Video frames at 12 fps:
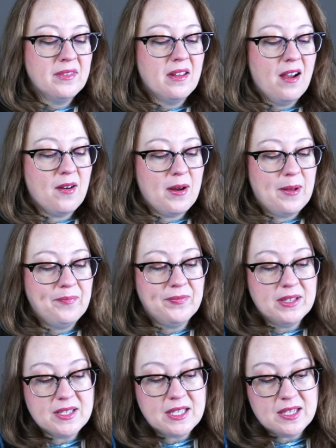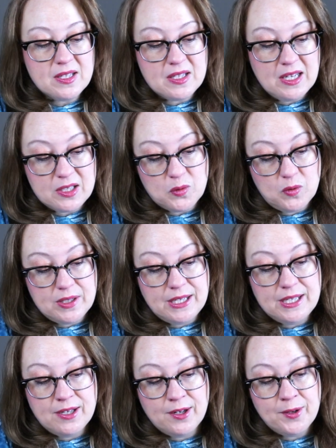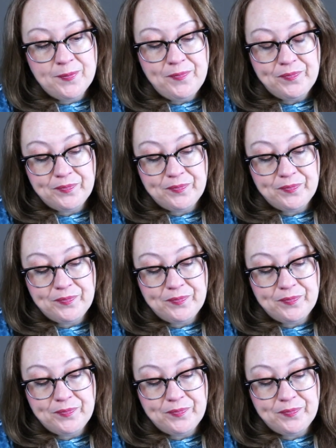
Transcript: All right, let's get this next one here.